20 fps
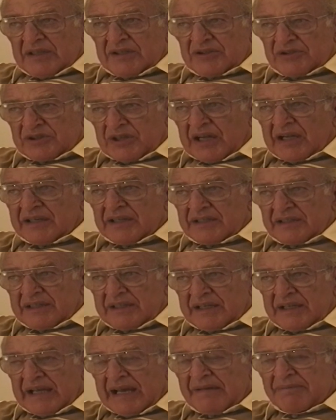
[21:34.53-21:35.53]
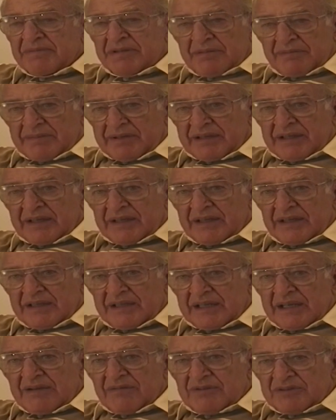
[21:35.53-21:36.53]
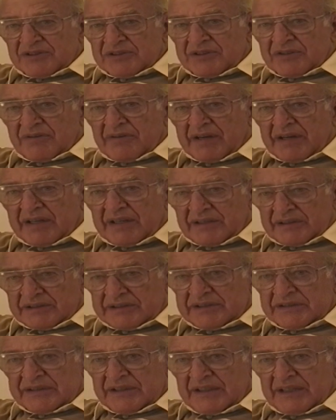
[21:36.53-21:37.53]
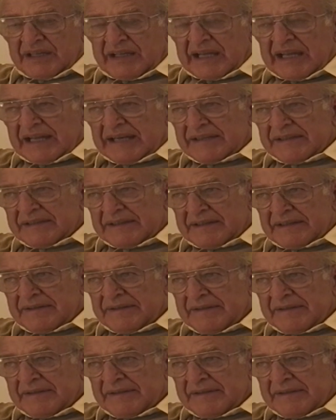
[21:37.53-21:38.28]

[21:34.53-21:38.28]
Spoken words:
shot in the abdomen, and he was critical, and